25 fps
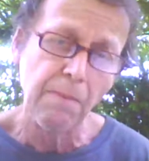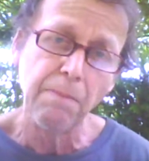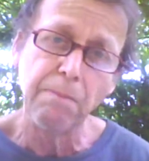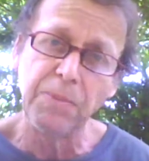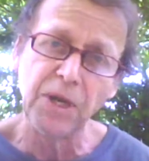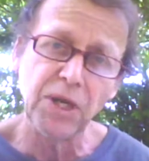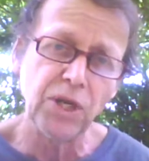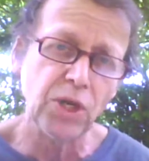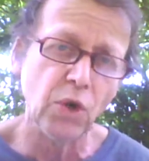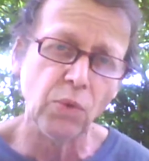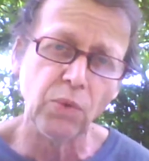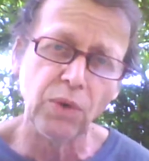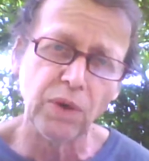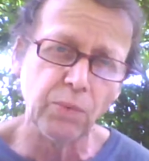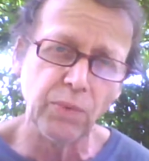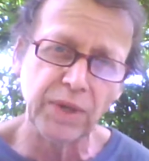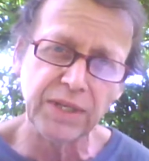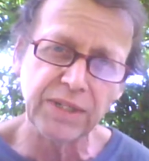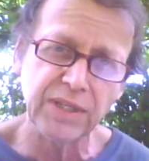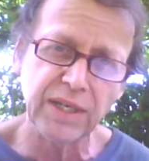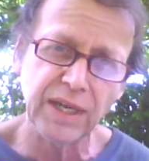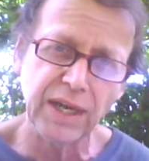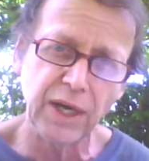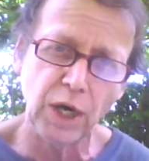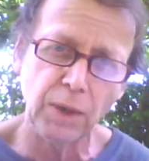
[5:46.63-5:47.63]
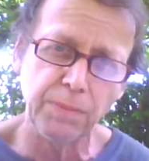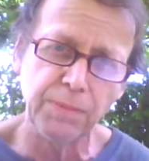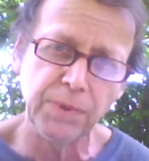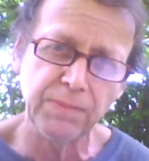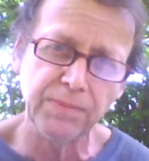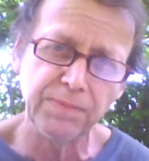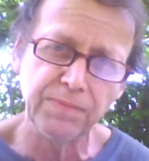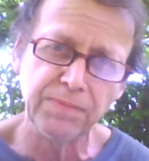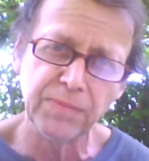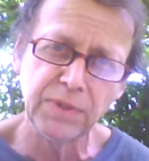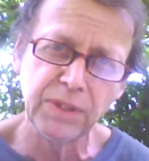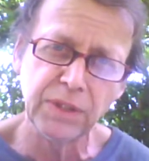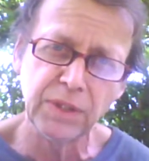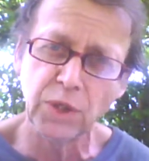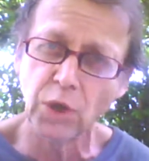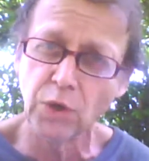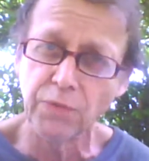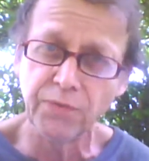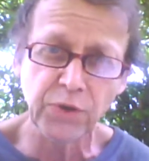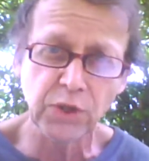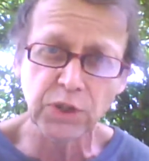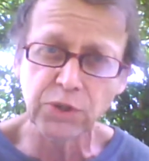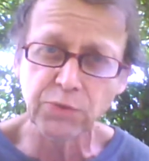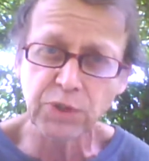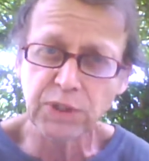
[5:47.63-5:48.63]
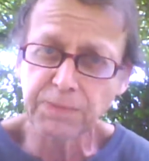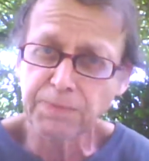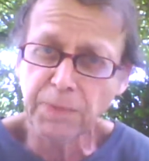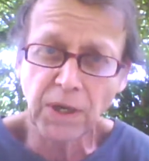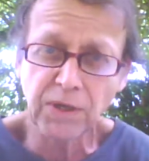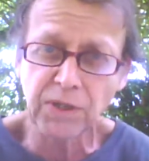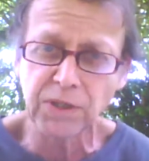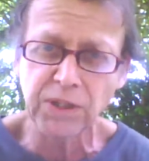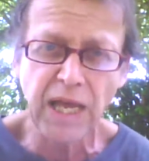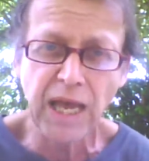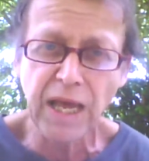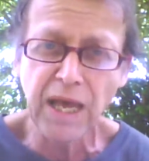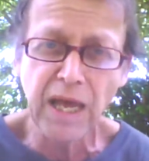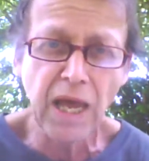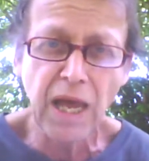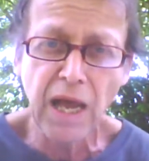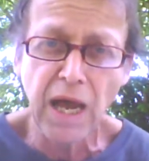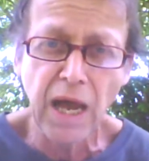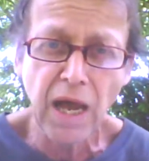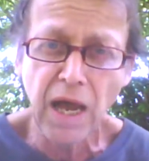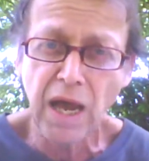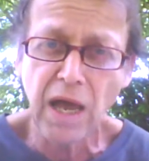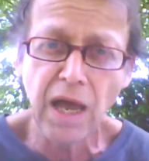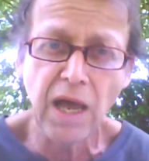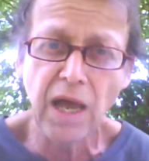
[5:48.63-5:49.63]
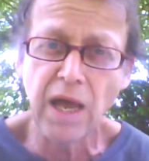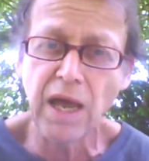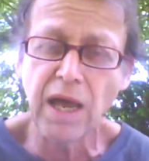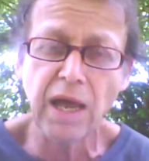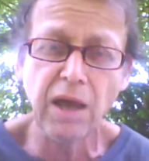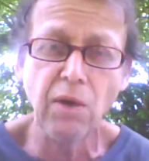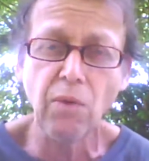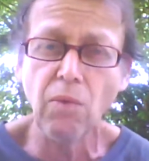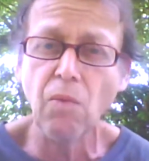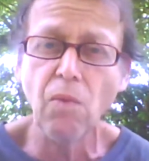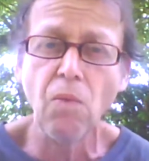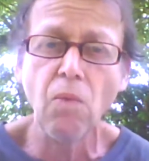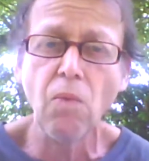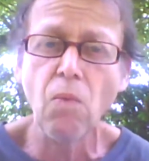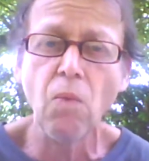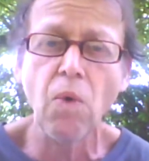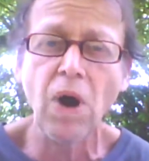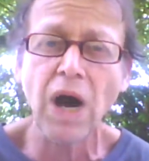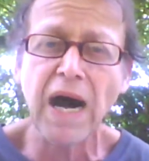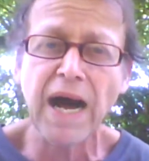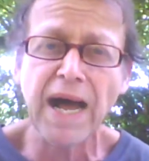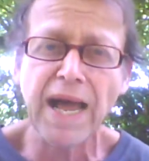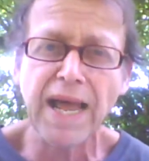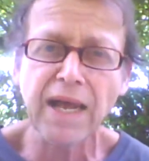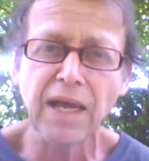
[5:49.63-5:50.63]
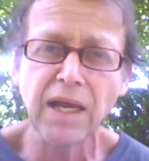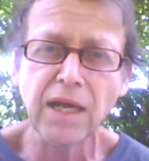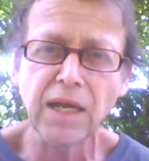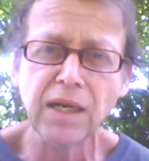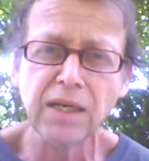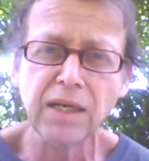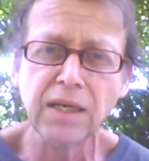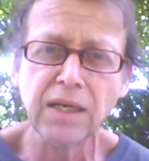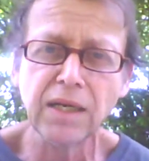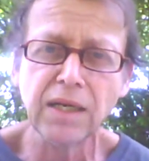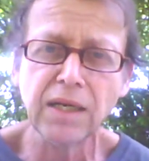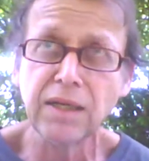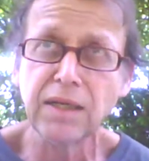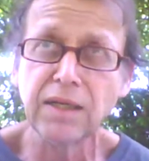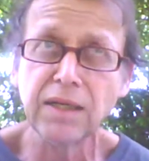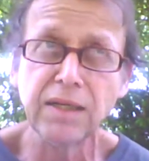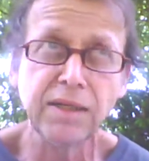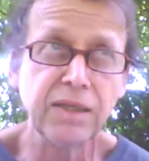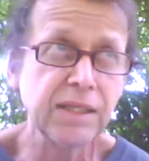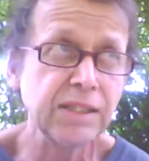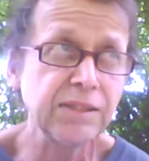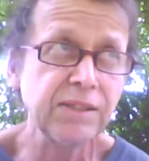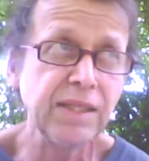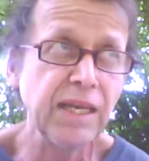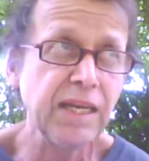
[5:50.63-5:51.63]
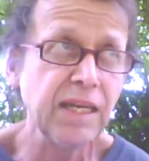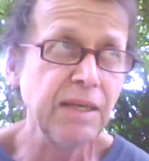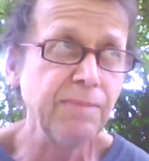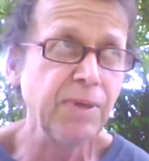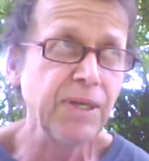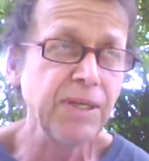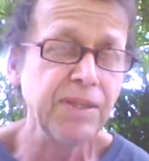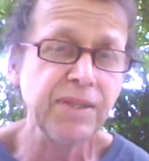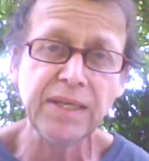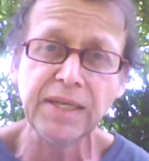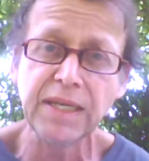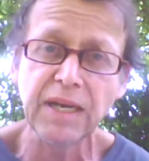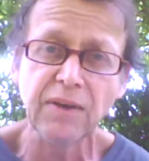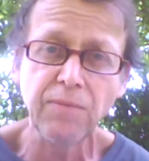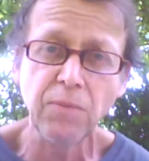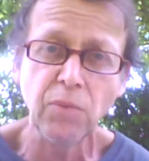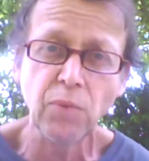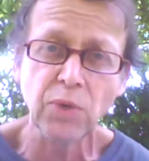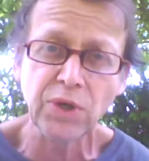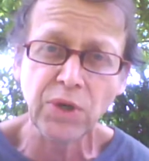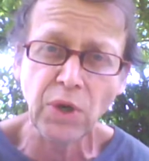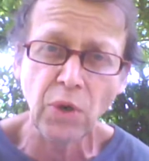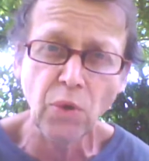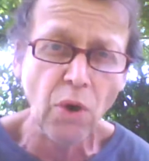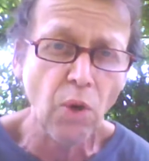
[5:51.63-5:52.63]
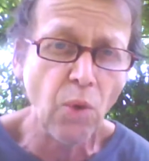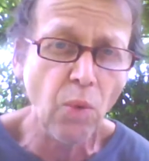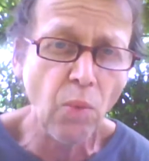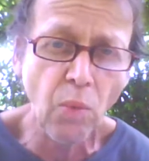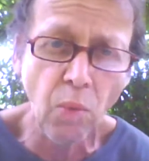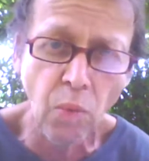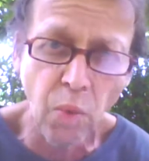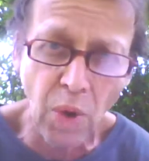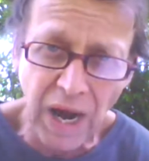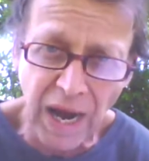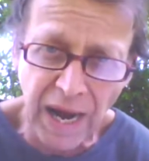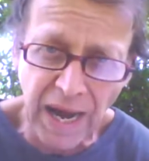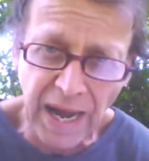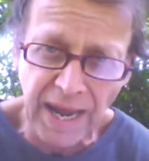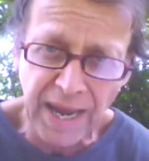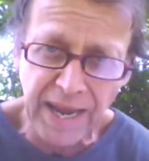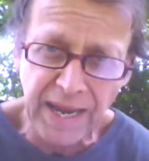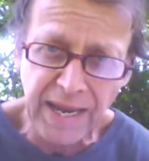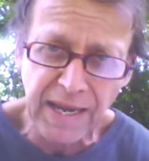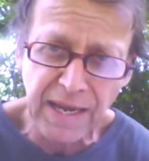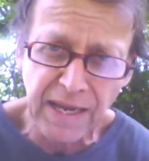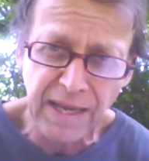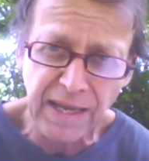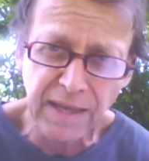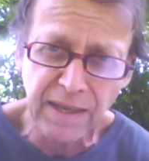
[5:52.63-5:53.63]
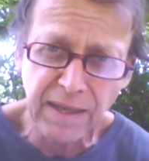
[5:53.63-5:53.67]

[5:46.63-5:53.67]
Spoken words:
but no one went to help him. No first responders. Why? Doesn't anybody in the government want to know why?